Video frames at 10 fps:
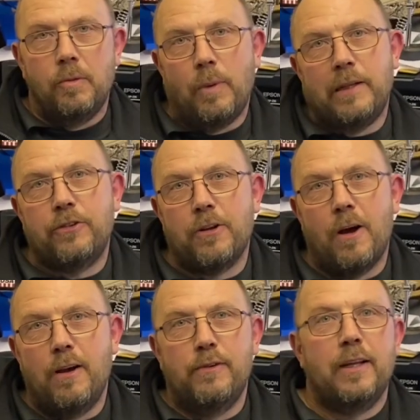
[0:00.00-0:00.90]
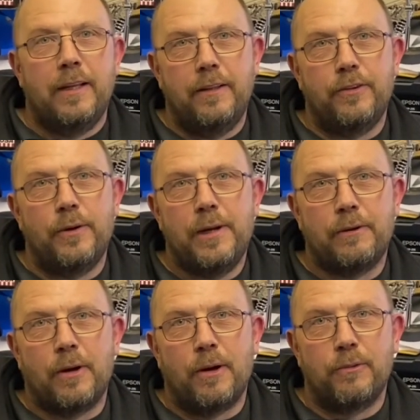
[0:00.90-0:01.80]
When you start overlaying three
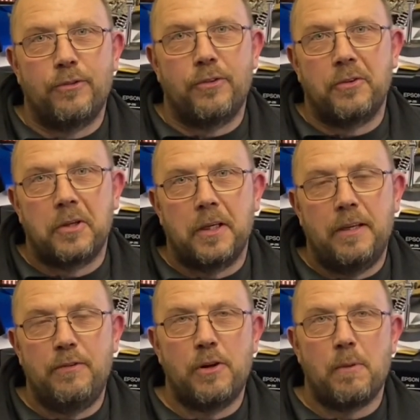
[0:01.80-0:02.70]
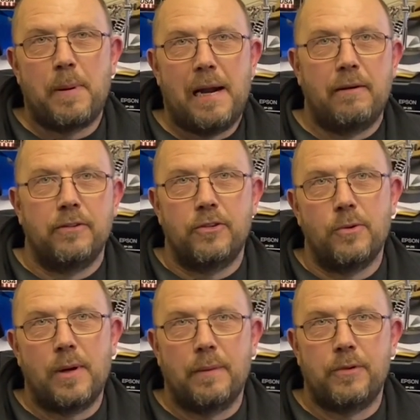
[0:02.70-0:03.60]
graphs, if you've got power and
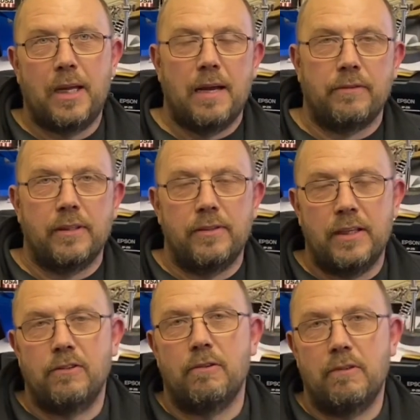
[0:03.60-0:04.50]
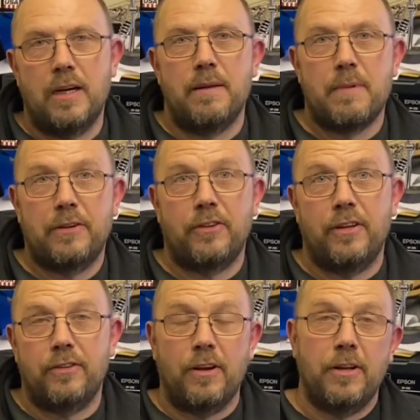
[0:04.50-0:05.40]
torque up together, things look really
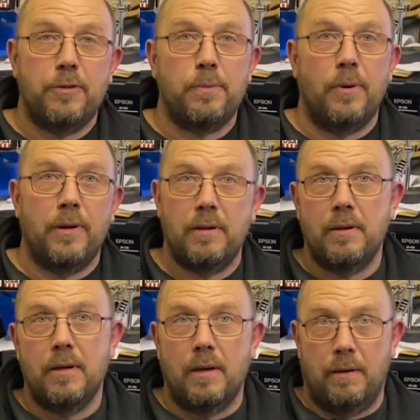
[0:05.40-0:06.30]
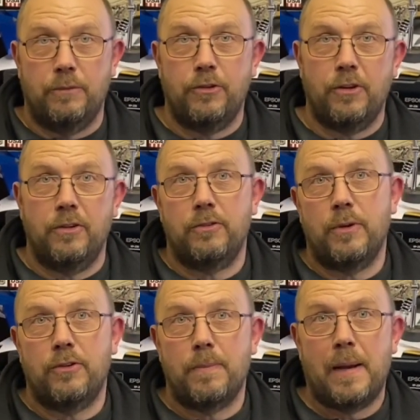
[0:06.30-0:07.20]
messy. So at this point, I'm just going to
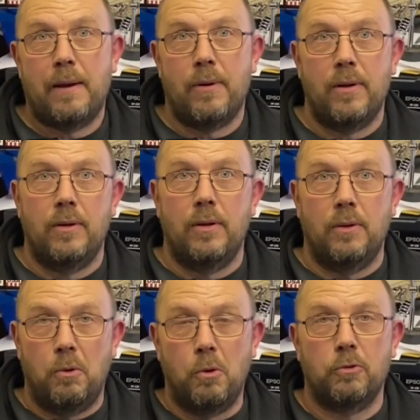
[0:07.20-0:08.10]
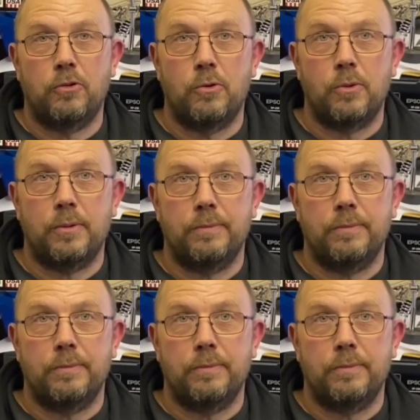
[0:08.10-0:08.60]
switch to power or torque.